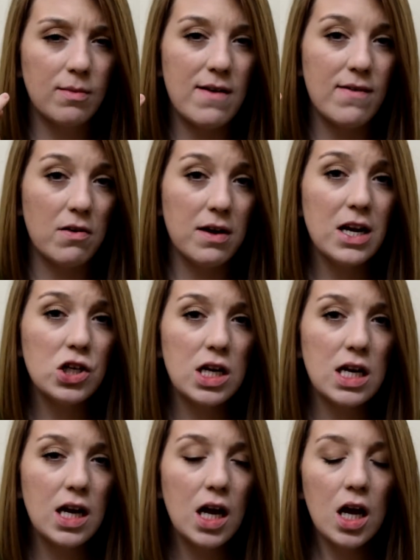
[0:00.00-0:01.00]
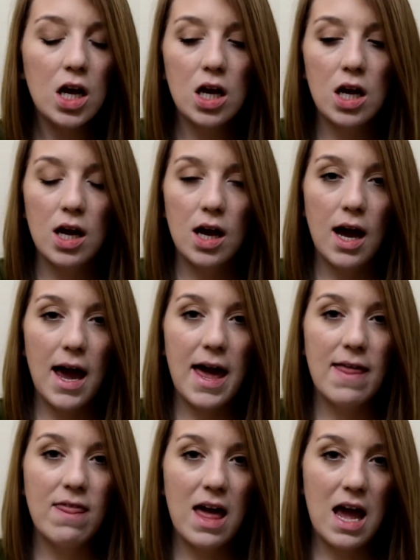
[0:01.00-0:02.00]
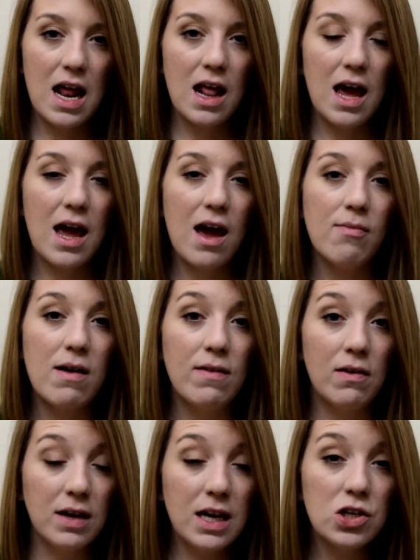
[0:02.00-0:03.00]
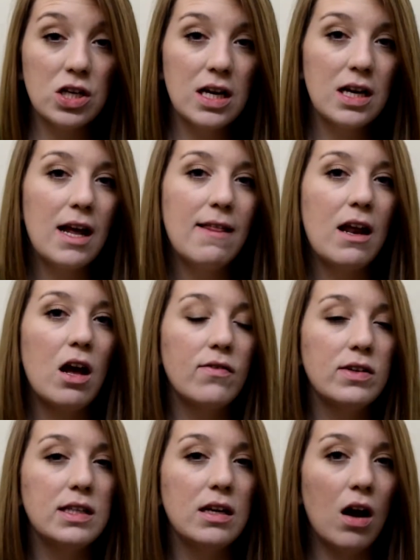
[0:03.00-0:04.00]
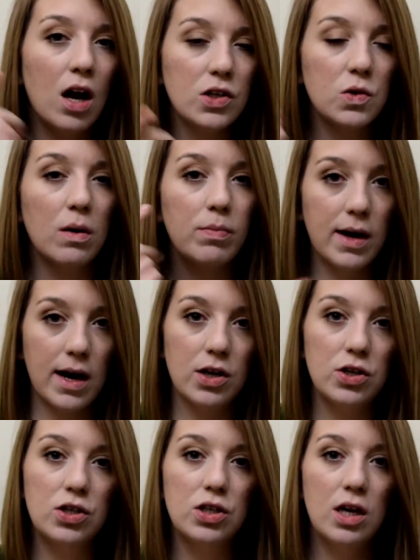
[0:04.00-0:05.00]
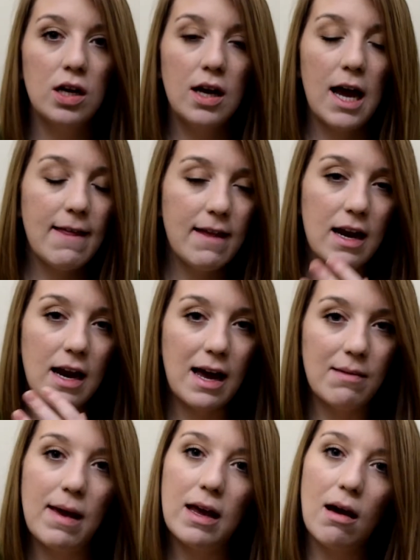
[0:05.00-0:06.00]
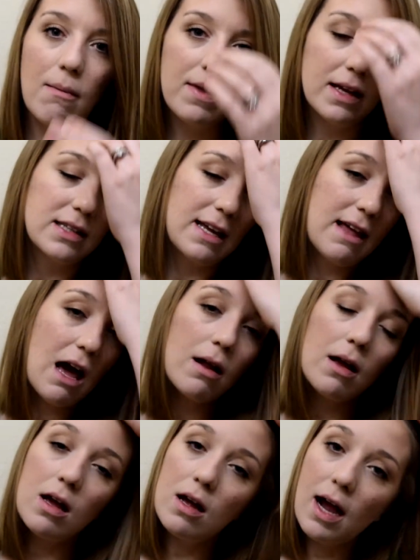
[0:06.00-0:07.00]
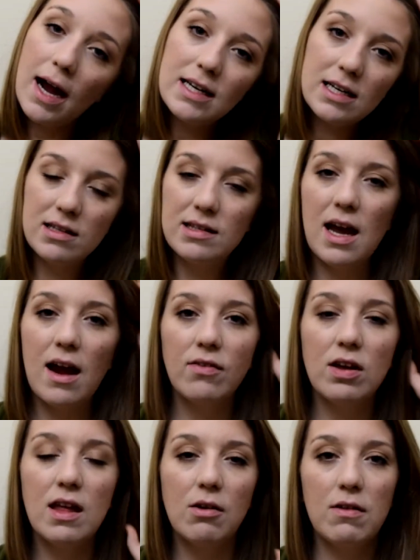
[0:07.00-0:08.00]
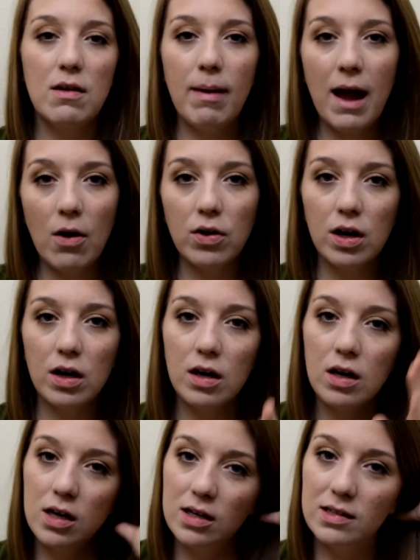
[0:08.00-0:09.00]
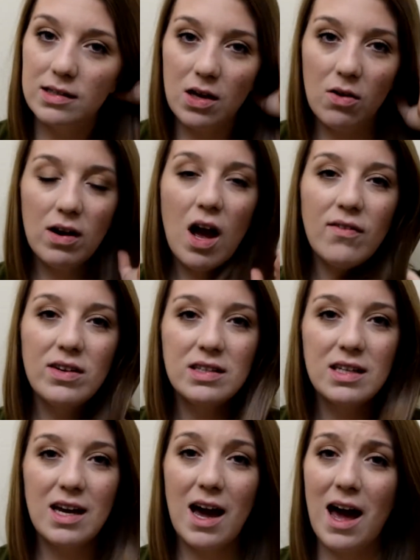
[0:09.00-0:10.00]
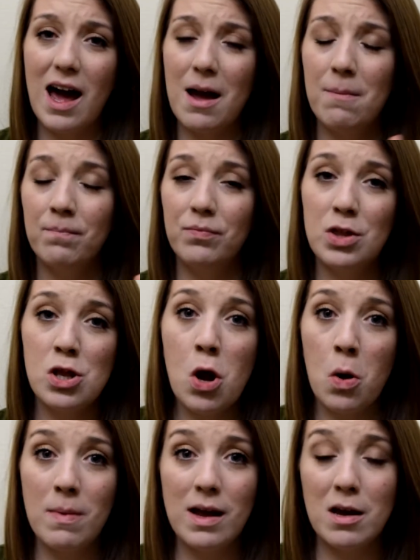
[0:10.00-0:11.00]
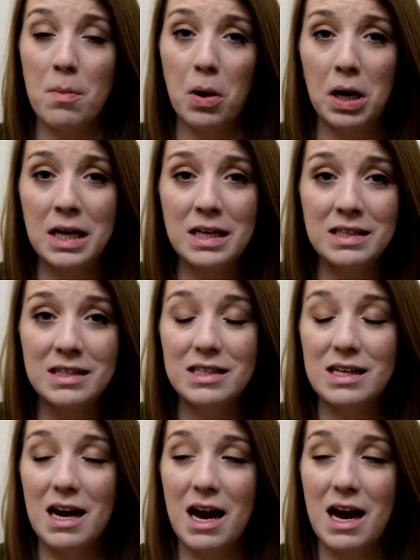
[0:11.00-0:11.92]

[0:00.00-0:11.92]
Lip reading: my foundation. And then I have my foundation, and then obviously contour, blush, and then eye makeup, things like that. I did set everything with a powder. So, and obviously I'm no makeup artist.